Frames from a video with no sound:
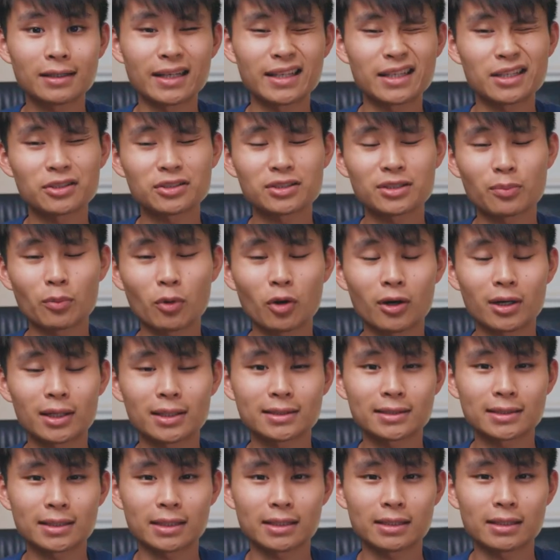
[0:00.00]
and use it more
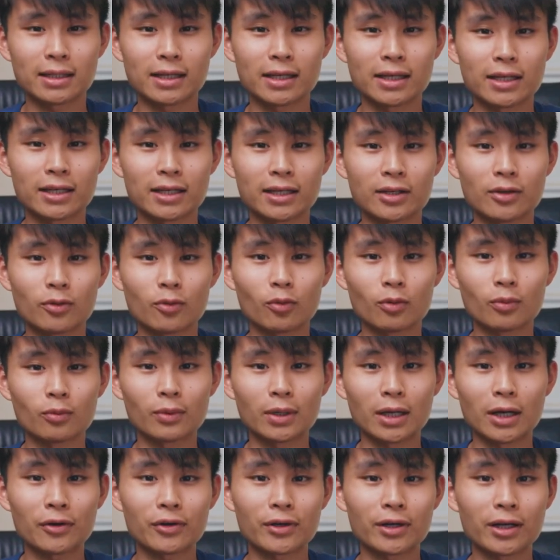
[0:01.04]
as a
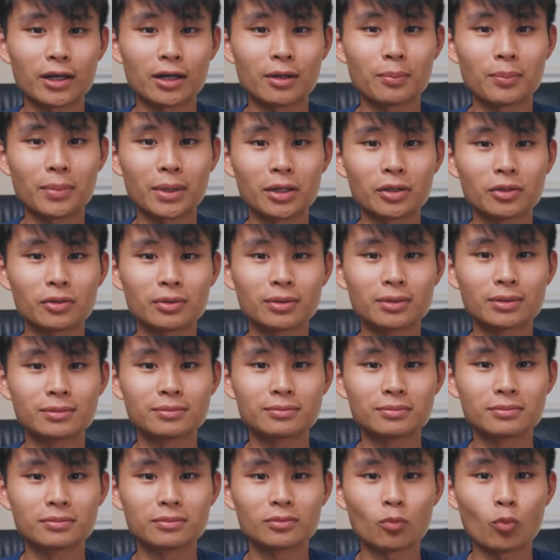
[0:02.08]
out and about
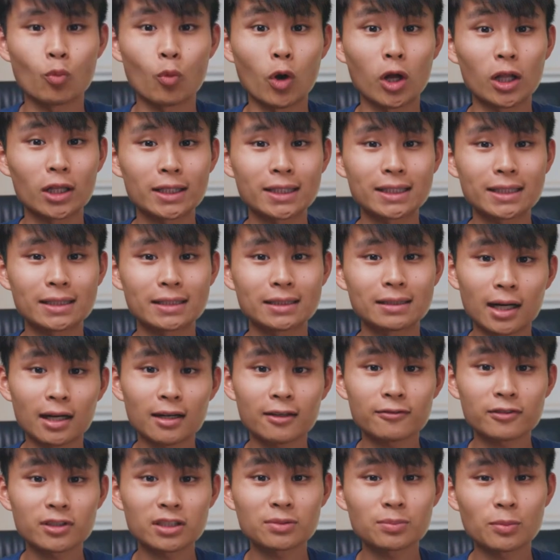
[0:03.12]
wallet. And I
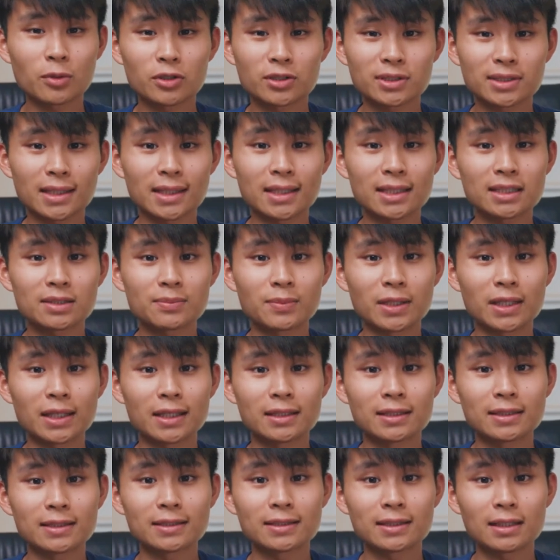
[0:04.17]
have the small size
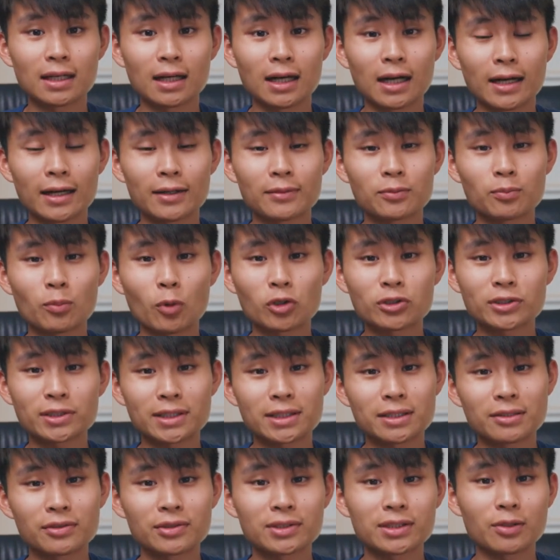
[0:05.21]
because I
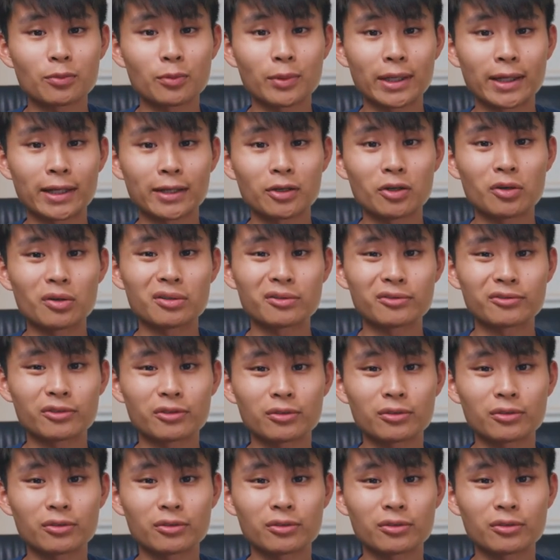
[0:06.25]
mostly use it when I go out